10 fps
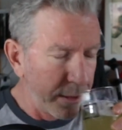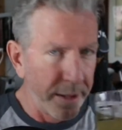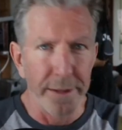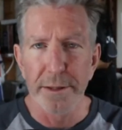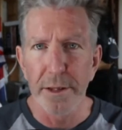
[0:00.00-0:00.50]

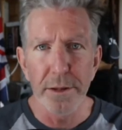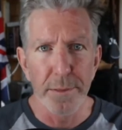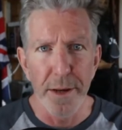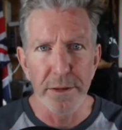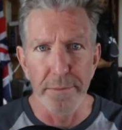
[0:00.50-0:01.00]
Still
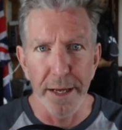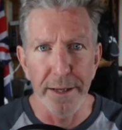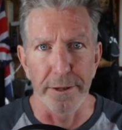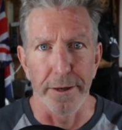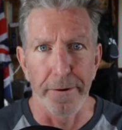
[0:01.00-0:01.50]
smells
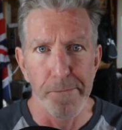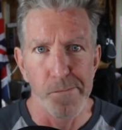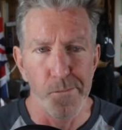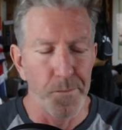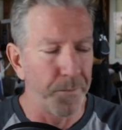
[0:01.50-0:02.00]
amazing.
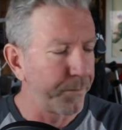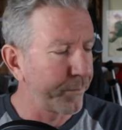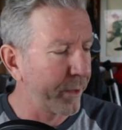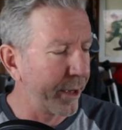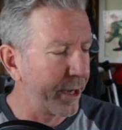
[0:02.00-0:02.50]

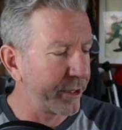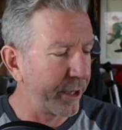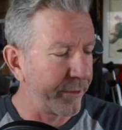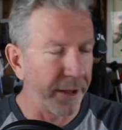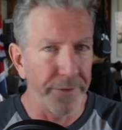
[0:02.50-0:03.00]

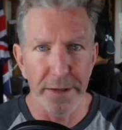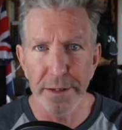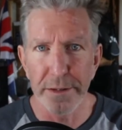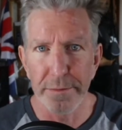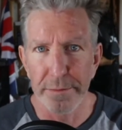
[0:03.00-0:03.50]
If I
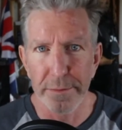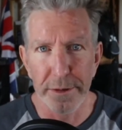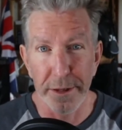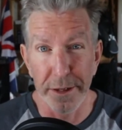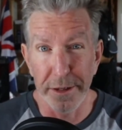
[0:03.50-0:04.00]
just
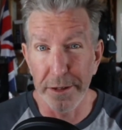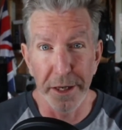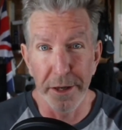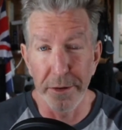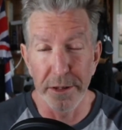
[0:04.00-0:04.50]
could just sit
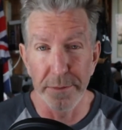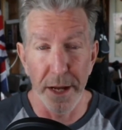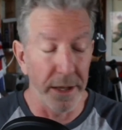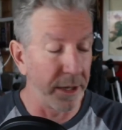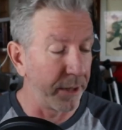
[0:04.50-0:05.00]
here and smell
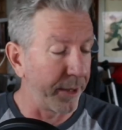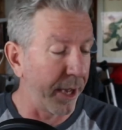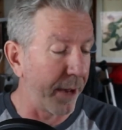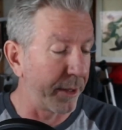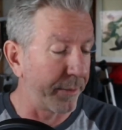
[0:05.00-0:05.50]
it, I'd be
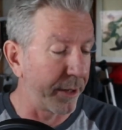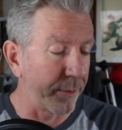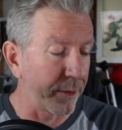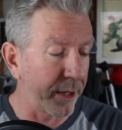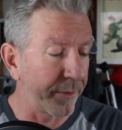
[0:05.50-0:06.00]
happy, but we're
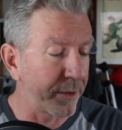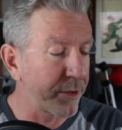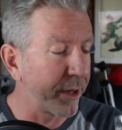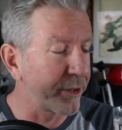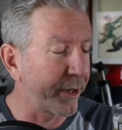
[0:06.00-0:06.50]
going to have to try
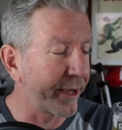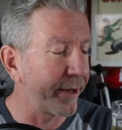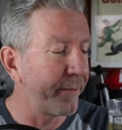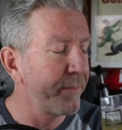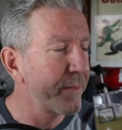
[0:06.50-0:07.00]
and drink it.
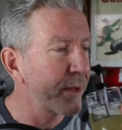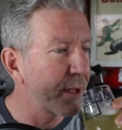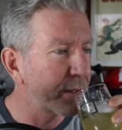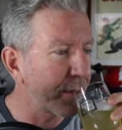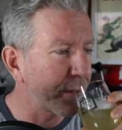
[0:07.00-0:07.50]

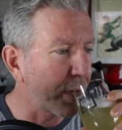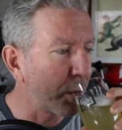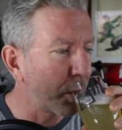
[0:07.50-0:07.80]
That's how we go.